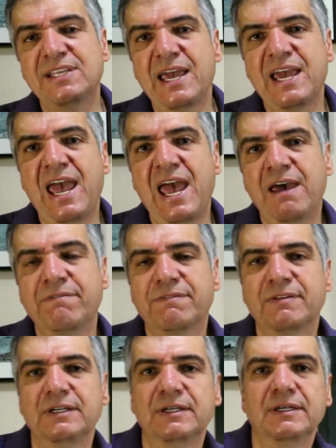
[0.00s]
I have
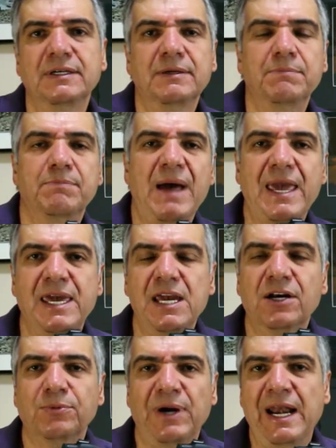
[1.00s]
my
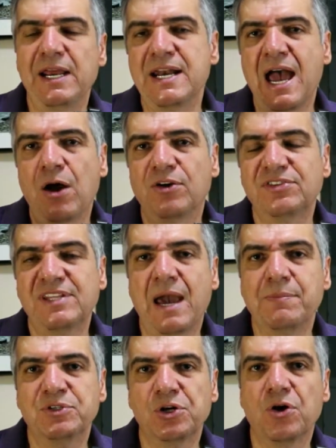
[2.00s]
gear ready, now it's
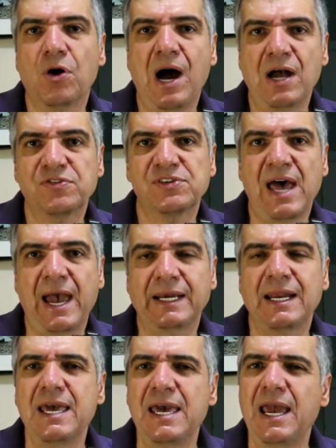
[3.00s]
time to go outside.
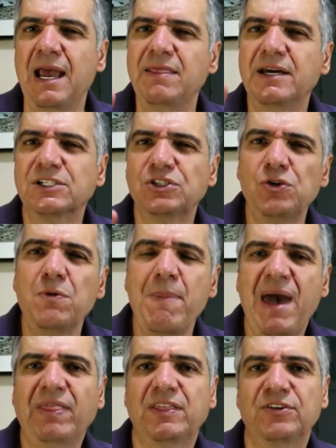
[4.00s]
And there are 2
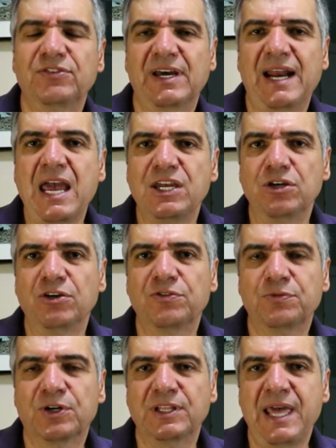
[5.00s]
methods that I use
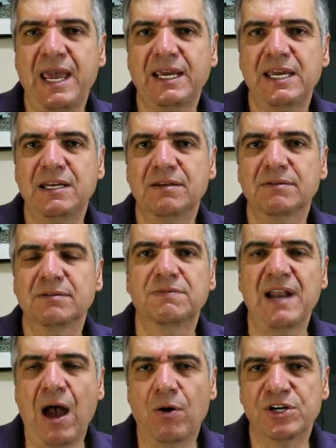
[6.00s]
for taking
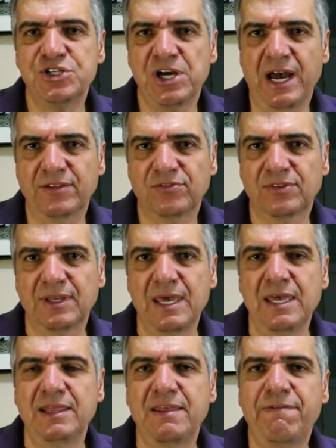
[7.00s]
flower shots.
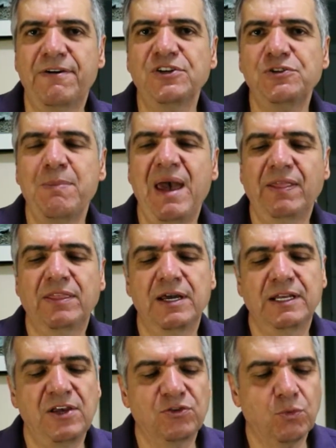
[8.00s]
The first
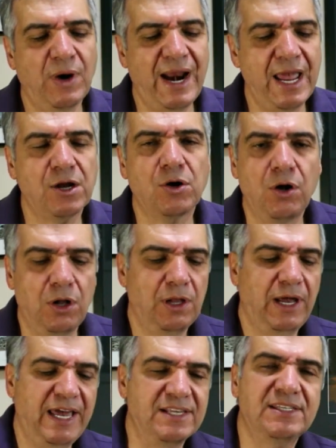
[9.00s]
method is what I
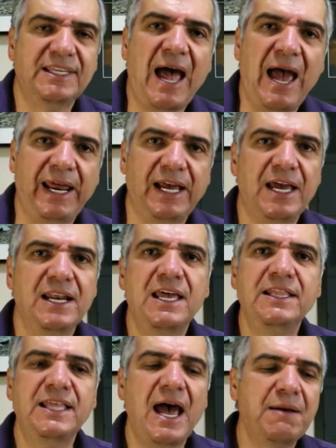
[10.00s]
call static. And
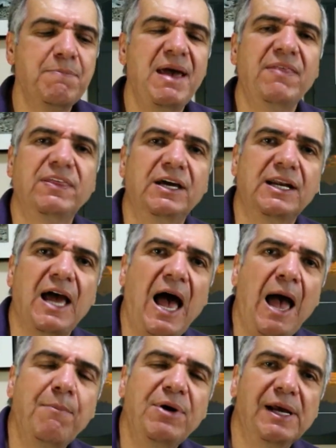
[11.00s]
in that method,
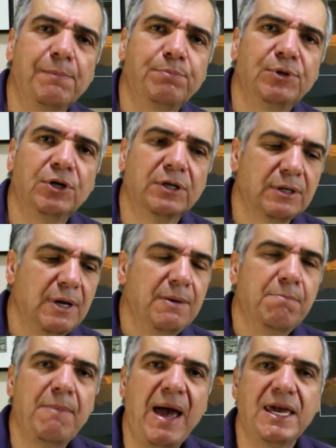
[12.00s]
I'm going to put
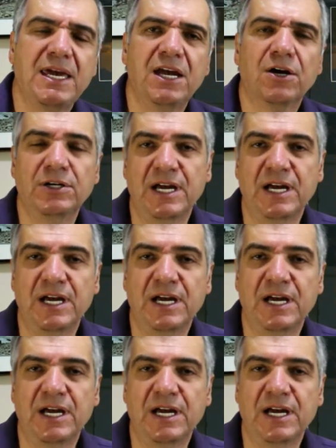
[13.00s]
my gear on